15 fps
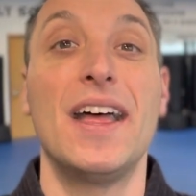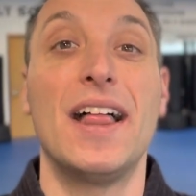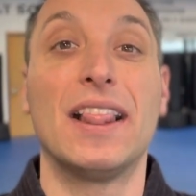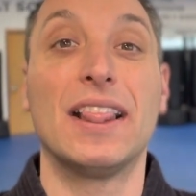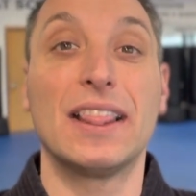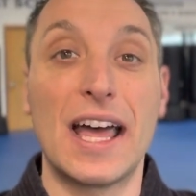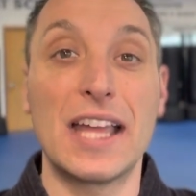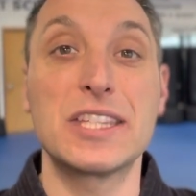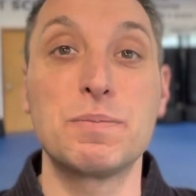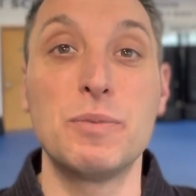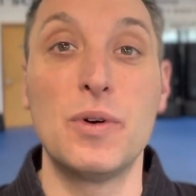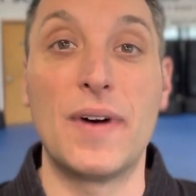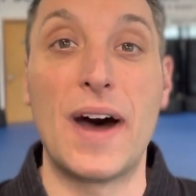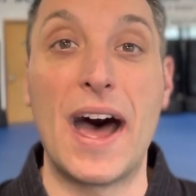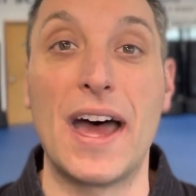Let's
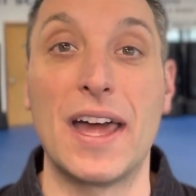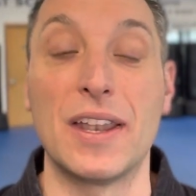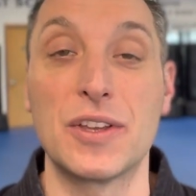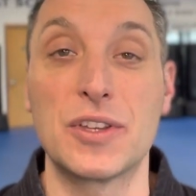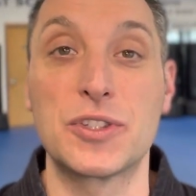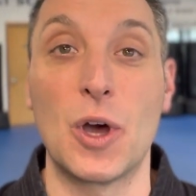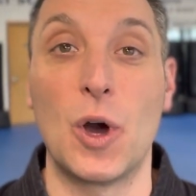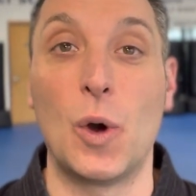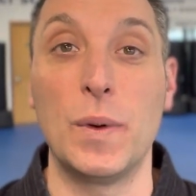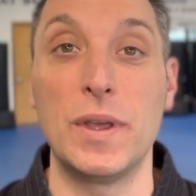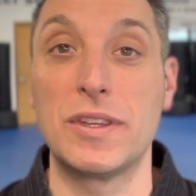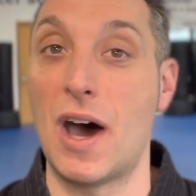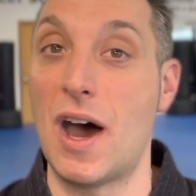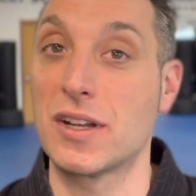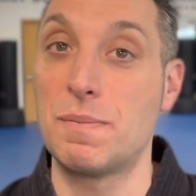move on. So we
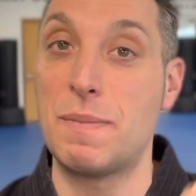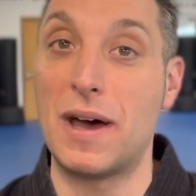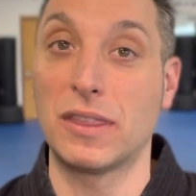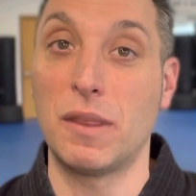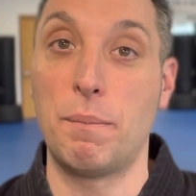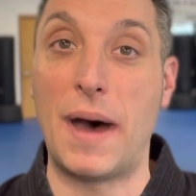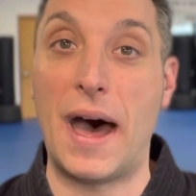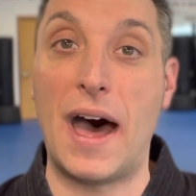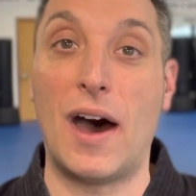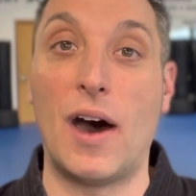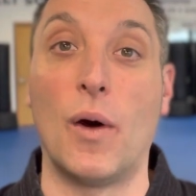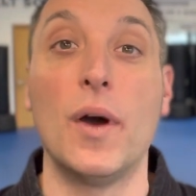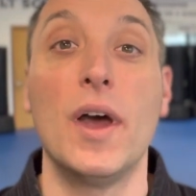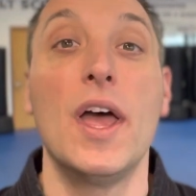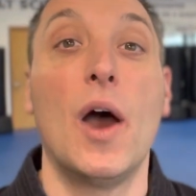talked about the
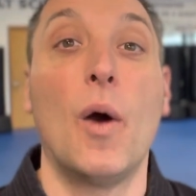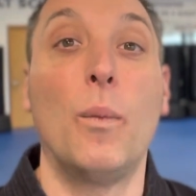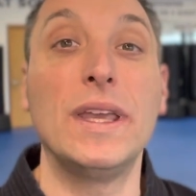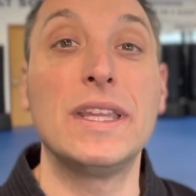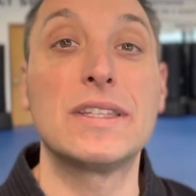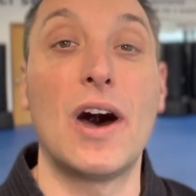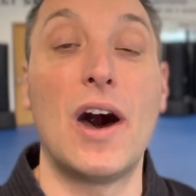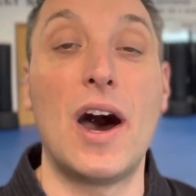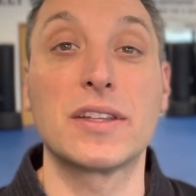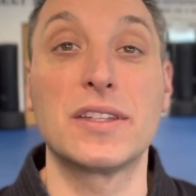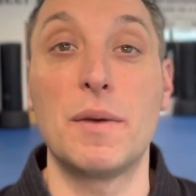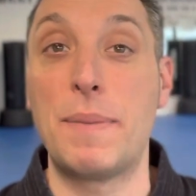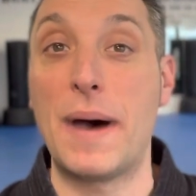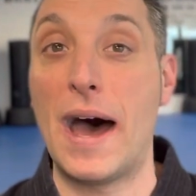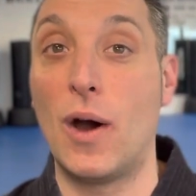bow. We talked
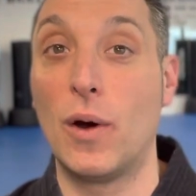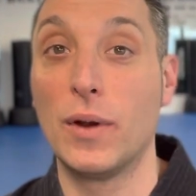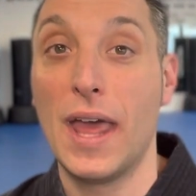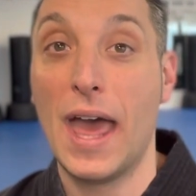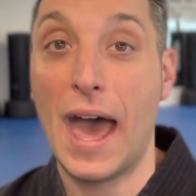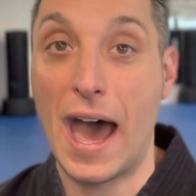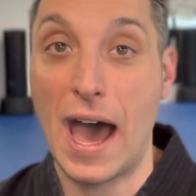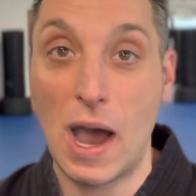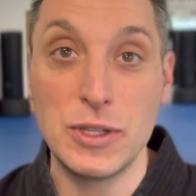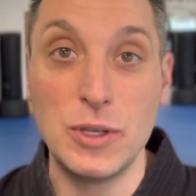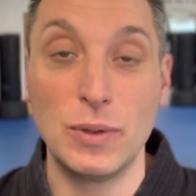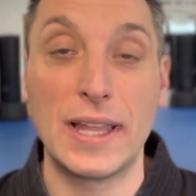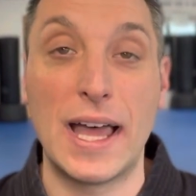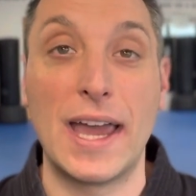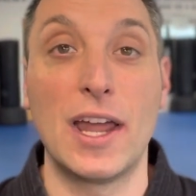about how
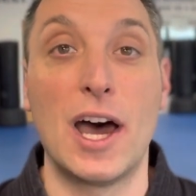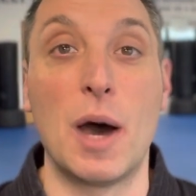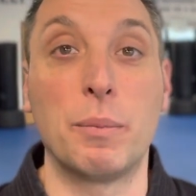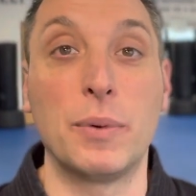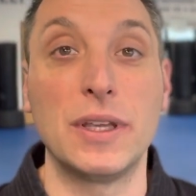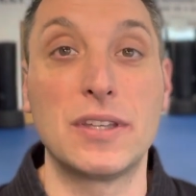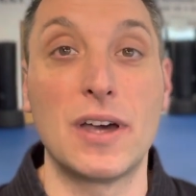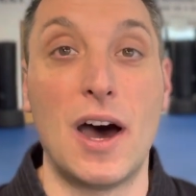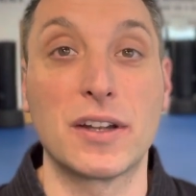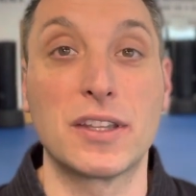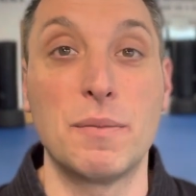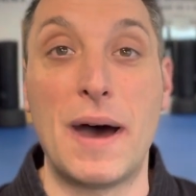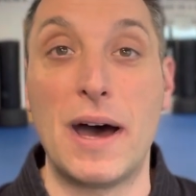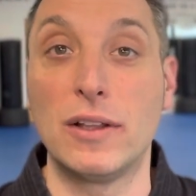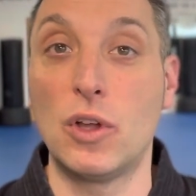you line up. We talked
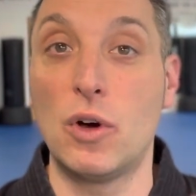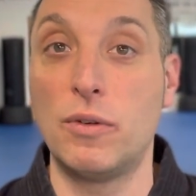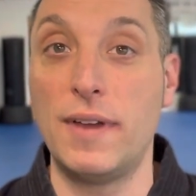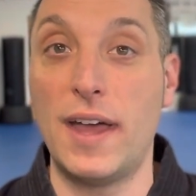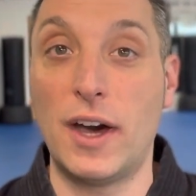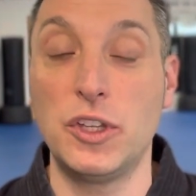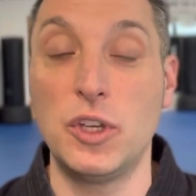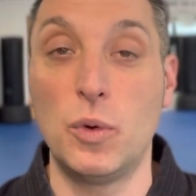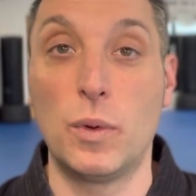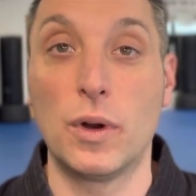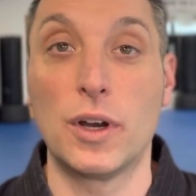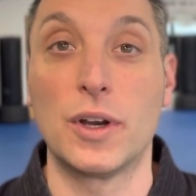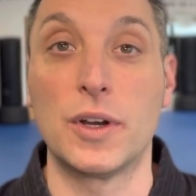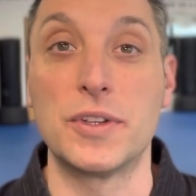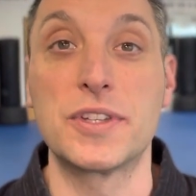about low value
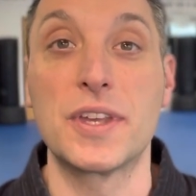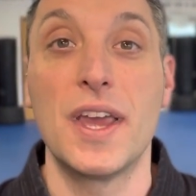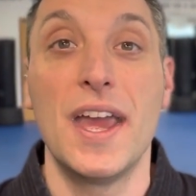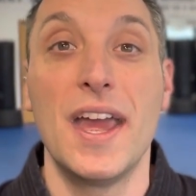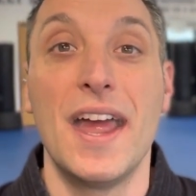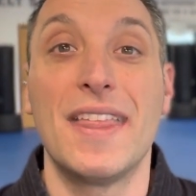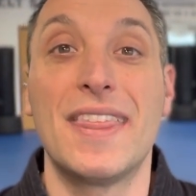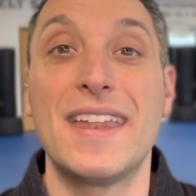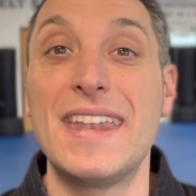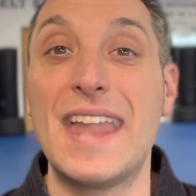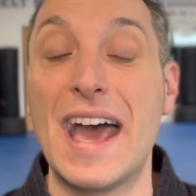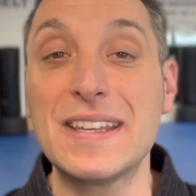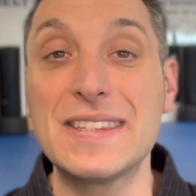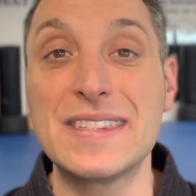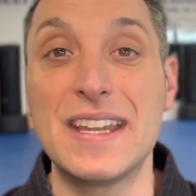words. The
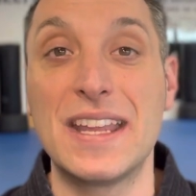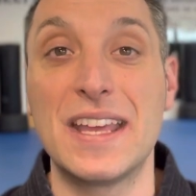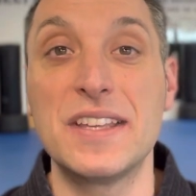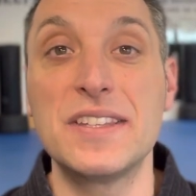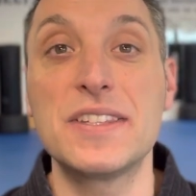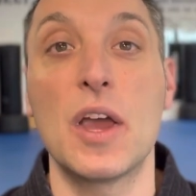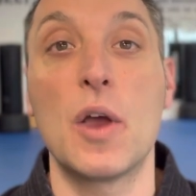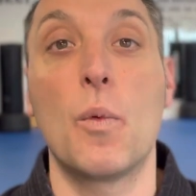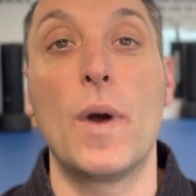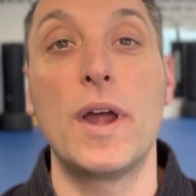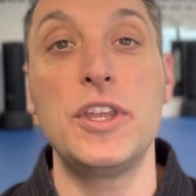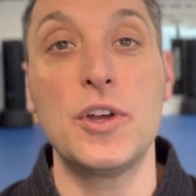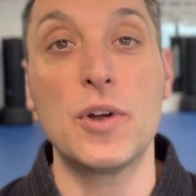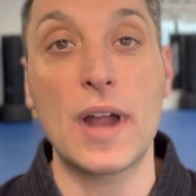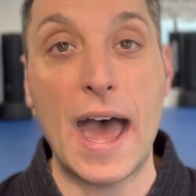next thing is
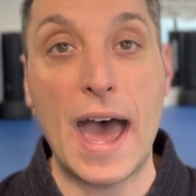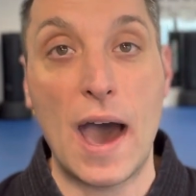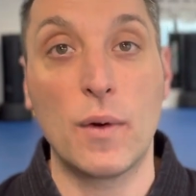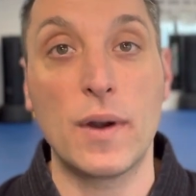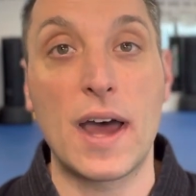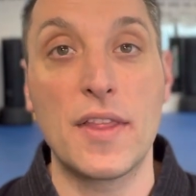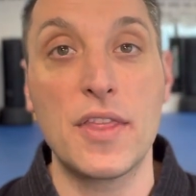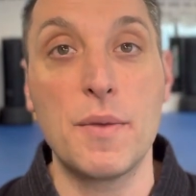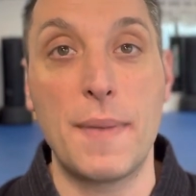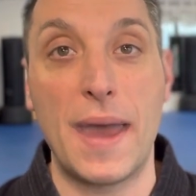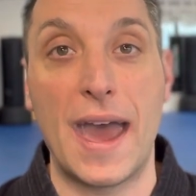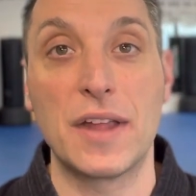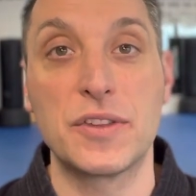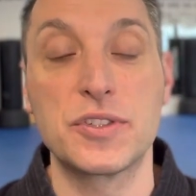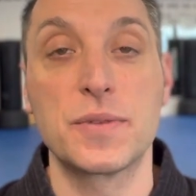when you're out on the
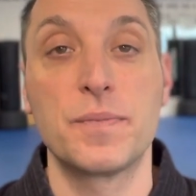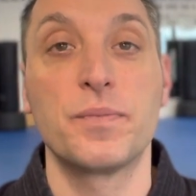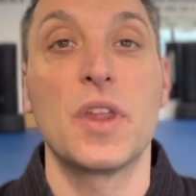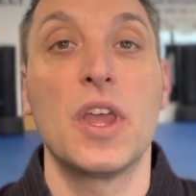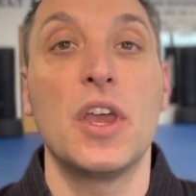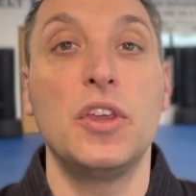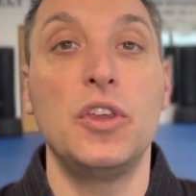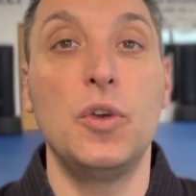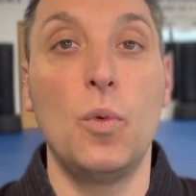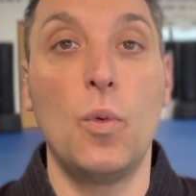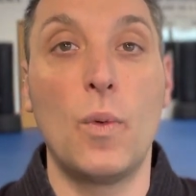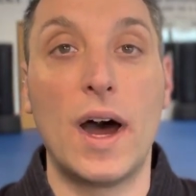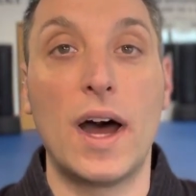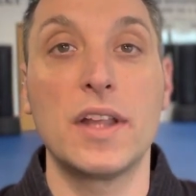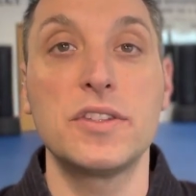mats, You
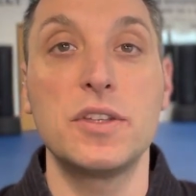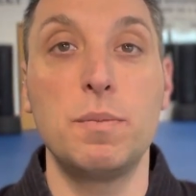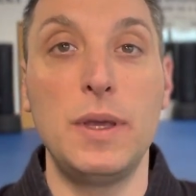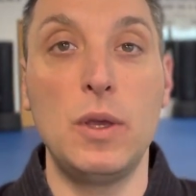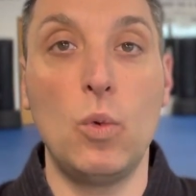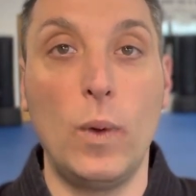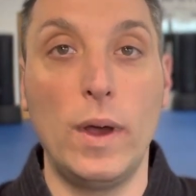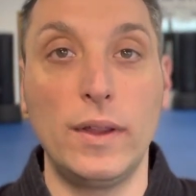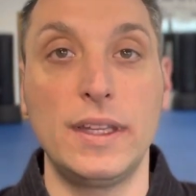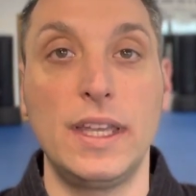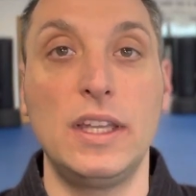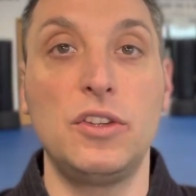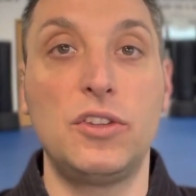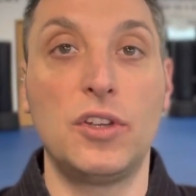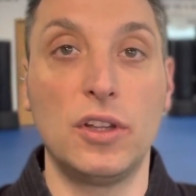want to be
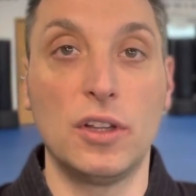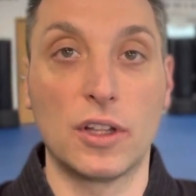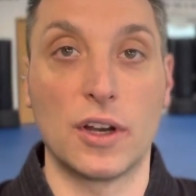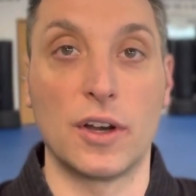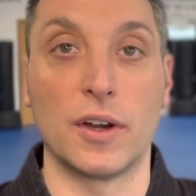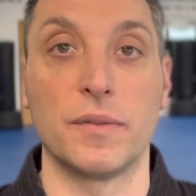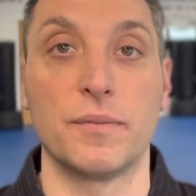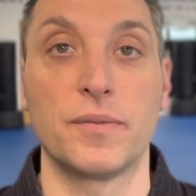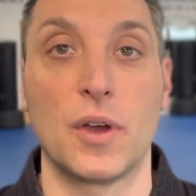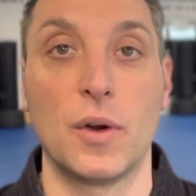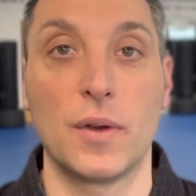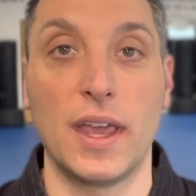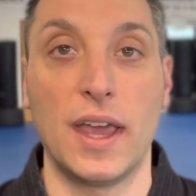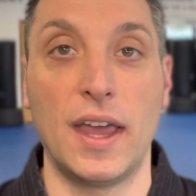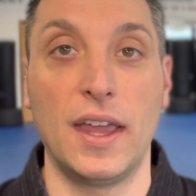willing to learn,
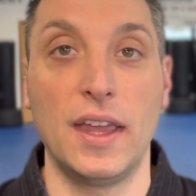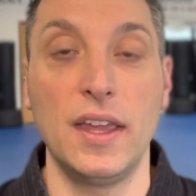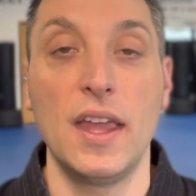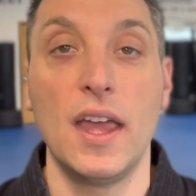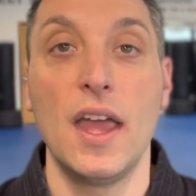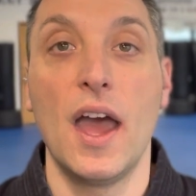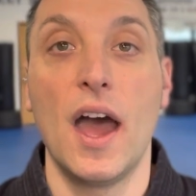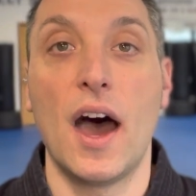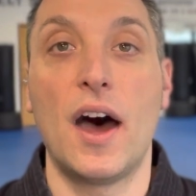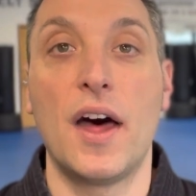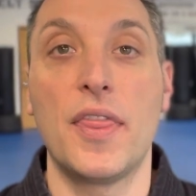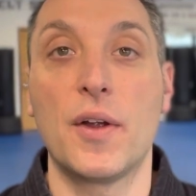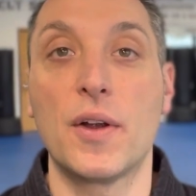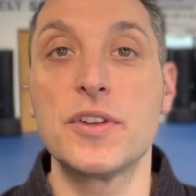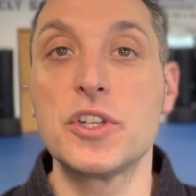okay?
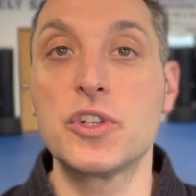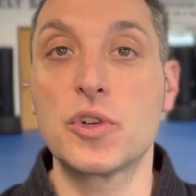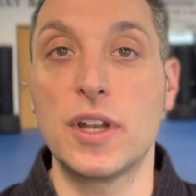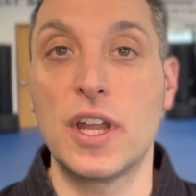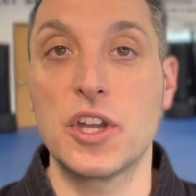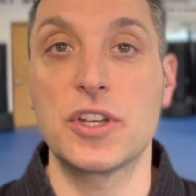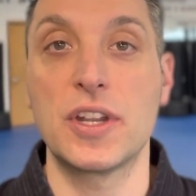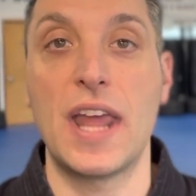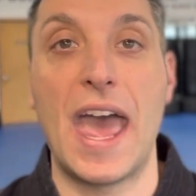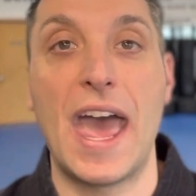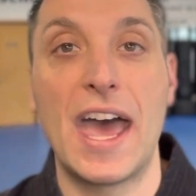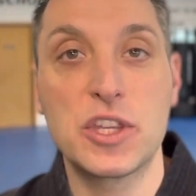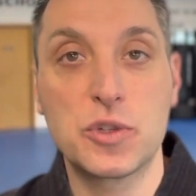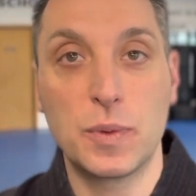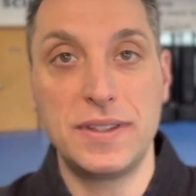There is a tradition
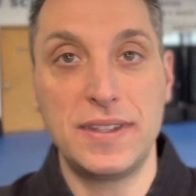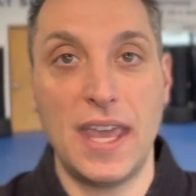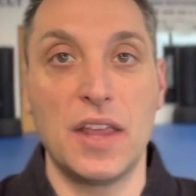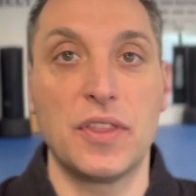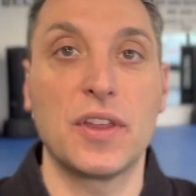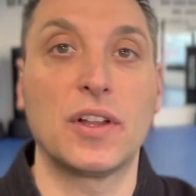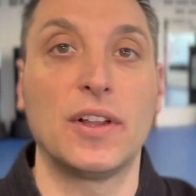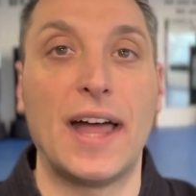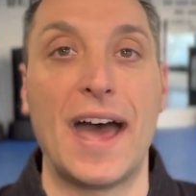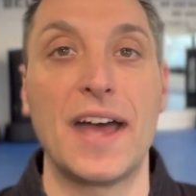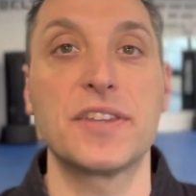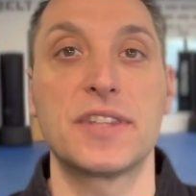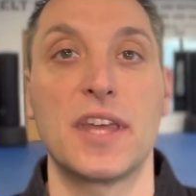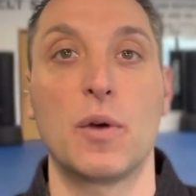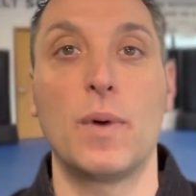as we take the
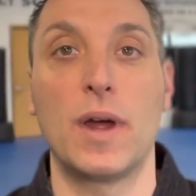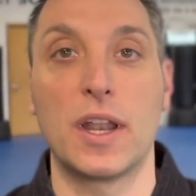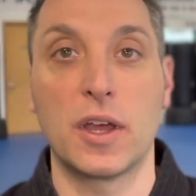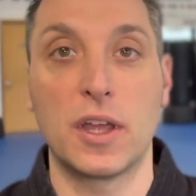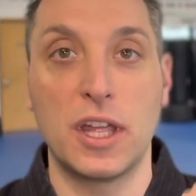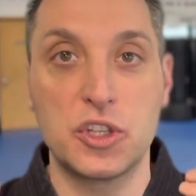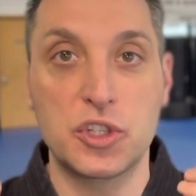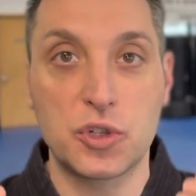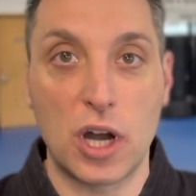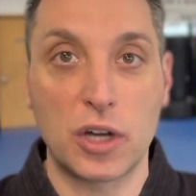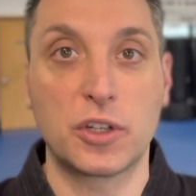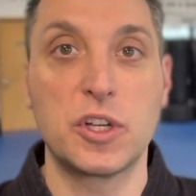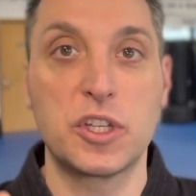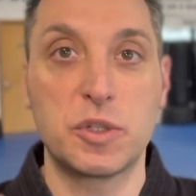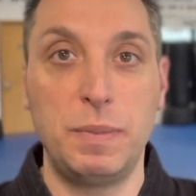class that when an
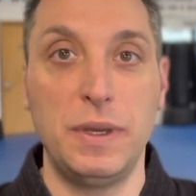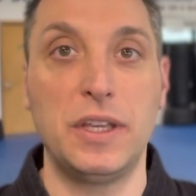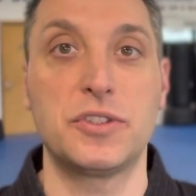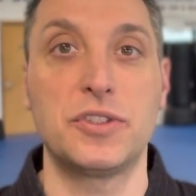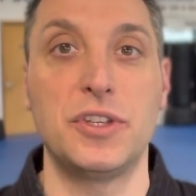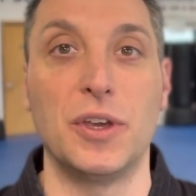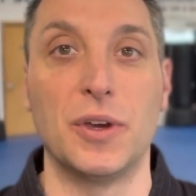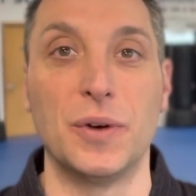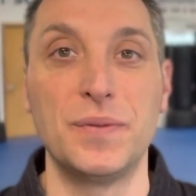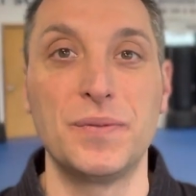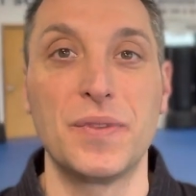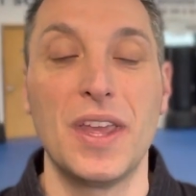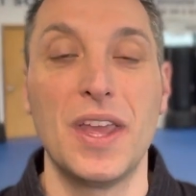instructor speaks to you,